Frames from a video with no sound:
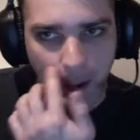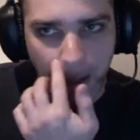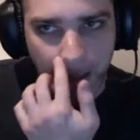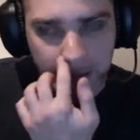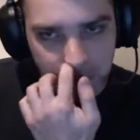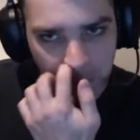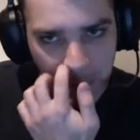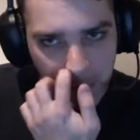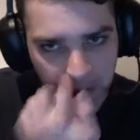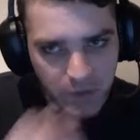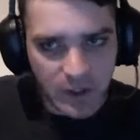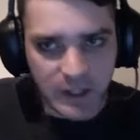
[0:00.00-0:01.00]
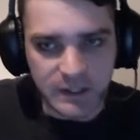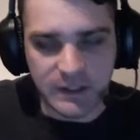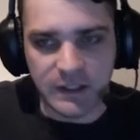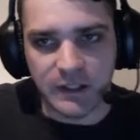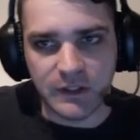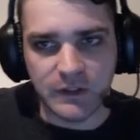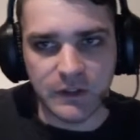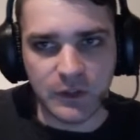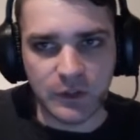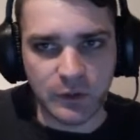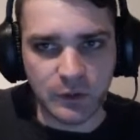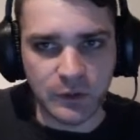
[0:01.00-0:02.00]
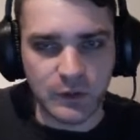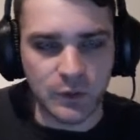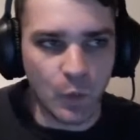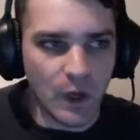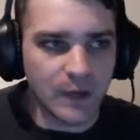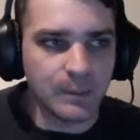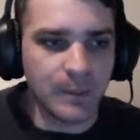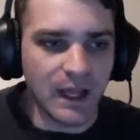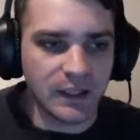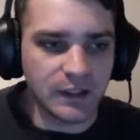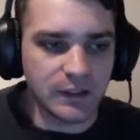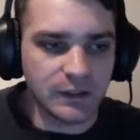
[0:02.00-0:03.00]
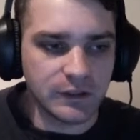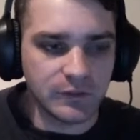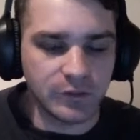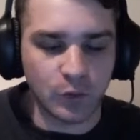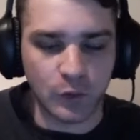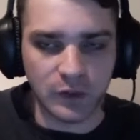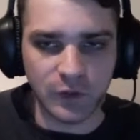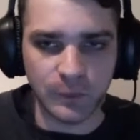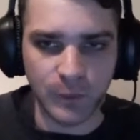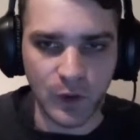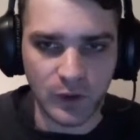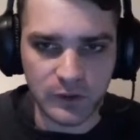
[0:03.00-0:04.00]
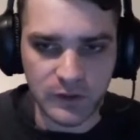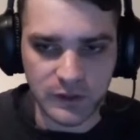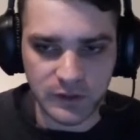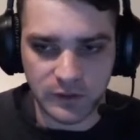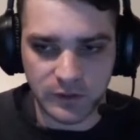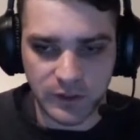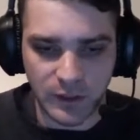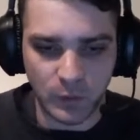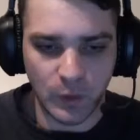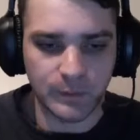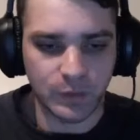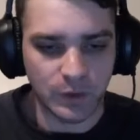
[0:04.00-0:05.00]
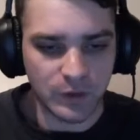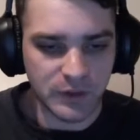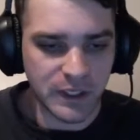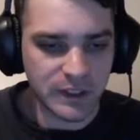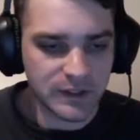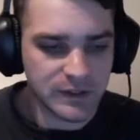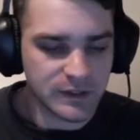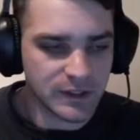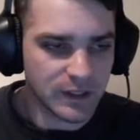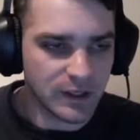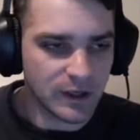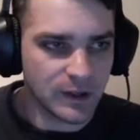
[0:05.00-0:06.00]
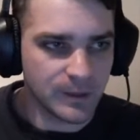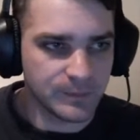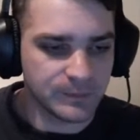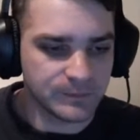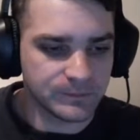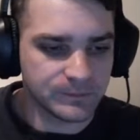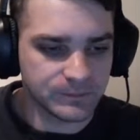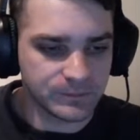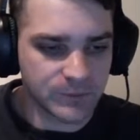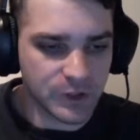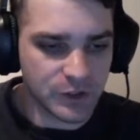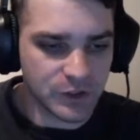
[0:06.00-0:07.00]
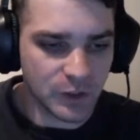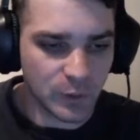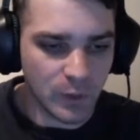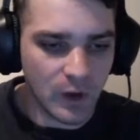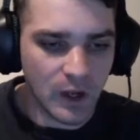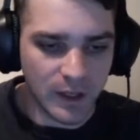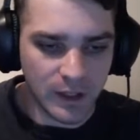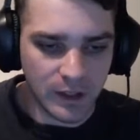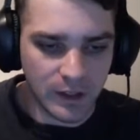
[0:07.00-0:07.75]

it's a really good idea to use one palette for all of your models in one project. I'll show you why.